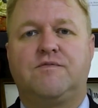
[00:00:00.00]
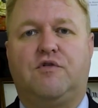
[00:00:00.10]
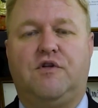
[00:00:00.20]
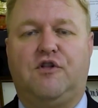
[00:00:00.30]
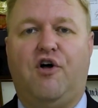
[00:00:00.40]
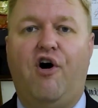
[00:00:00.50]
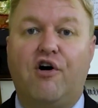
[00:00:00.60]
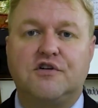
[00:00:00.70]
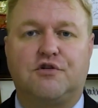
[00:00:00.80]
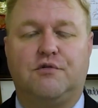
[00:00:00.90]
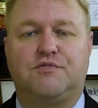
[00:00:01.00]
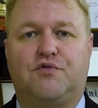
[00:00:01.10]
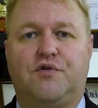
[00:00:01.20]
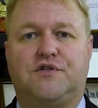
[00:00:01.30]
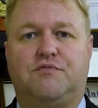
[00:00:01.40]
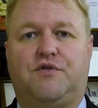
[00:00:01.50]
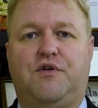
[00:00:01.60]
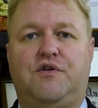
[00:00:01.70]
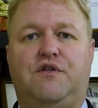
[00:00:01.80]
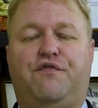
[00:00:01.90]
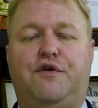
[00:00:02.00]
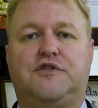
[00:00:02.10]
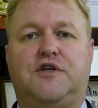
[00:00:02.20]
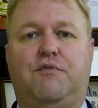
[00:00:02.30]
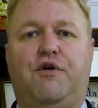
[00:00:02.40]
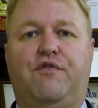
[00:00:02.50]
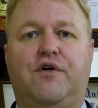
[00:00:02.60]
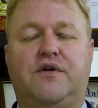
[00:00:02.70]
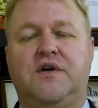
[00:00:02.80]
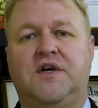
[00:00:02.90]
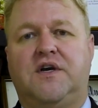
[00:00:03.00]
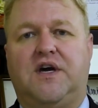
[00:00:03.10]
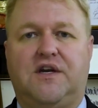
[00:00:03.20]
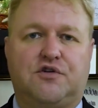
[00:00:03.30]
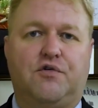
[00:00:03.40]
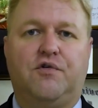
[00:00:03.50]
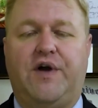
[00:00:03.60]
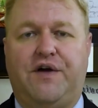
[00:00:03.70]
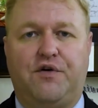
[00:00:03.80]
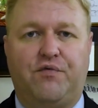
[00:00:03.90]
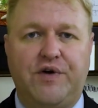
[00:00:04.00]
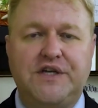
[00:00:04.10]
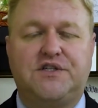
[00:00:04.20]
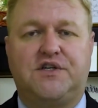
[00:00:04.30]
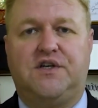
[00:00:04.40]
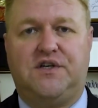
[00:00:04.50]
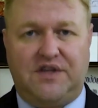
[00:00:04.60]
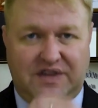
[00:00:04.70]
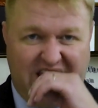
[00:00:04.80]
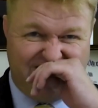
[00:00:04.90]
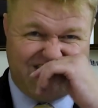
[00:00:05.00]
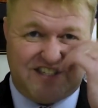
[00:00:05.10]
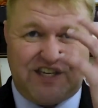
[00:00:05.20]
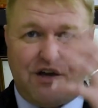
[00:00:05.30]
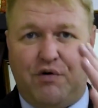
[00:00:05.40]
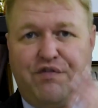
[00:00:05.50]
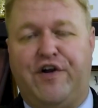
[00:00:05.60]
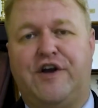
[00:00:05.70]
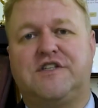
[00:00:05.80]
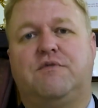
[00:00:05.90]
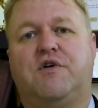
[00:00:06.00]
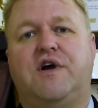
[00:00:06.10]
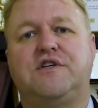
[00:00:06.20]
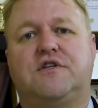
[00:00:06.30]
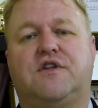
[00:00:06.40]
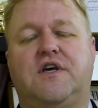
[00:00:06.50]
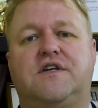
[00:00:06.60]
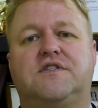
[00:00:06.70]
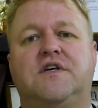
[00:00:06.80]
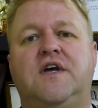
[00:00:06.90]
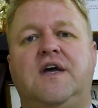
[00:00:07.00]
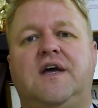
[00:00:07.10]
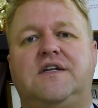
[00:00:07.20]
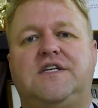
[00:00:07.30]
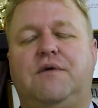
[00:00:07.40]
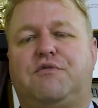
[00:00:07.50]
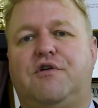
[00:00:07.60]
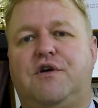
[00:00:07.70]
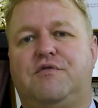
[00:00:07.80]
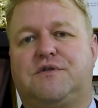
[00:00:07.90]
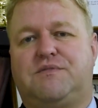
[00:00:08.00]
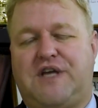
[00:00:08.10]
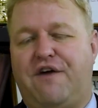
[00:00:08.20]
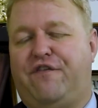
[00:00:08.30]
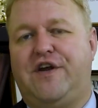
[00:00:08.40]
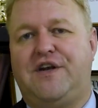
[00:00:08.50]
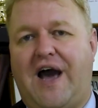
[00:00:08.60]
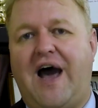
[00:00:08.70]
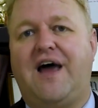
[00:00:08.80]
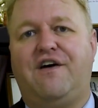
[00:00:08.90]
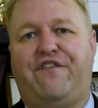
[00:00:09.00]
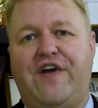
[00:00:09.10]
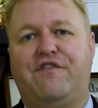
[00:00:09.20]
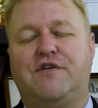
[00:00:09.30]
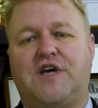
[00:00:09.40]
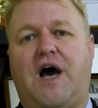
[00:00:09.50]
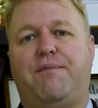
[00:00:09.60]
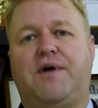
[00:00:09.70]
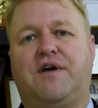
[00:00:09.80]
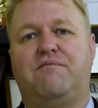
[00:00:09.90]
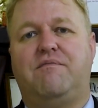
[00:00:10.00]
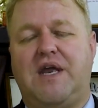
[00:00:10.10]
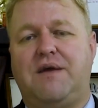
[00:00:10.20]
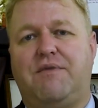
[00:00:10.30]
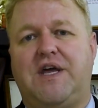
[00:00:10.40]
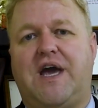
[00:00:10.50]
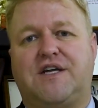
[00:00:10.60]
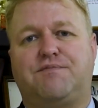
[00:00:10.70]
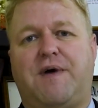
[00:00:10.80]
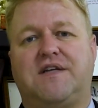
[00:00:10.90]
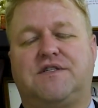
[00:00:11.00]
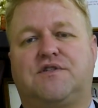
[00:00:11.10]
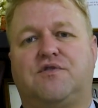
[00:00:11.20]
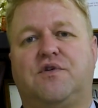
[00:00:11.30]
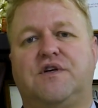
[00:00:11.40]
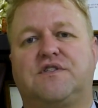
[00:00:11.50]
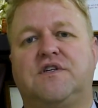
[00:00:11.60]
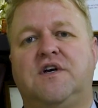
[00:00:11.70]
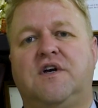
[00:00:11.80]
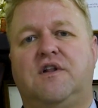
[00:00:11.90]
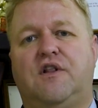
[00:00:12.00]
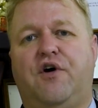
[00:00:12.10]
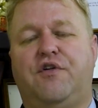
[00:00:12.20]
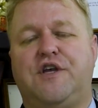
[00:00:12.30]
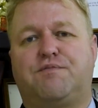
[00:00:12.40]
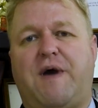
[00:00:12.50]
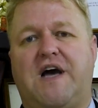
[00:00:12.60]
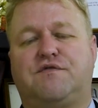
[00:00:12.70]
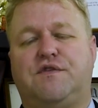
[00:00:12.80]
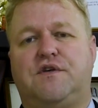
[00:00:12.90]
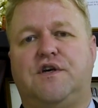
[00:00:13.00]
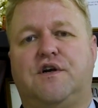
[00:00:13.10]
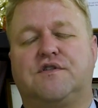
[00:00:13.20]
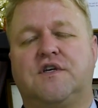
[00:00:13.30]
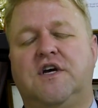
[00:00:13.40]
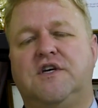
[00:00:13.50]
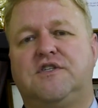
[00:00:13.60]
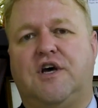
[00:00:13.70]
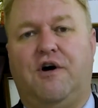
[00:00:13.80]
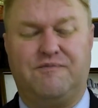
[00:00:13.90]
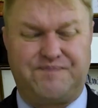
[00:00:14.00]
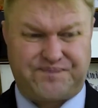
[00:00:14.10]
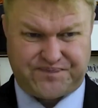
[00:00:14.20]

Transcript: sort of long-term tourism community, the folks that come over and kind of tour around the region, and then they have to deal with various immigration things. T M thirty was definitely not a favorite topic of many, many expats and tourists low these past few years. So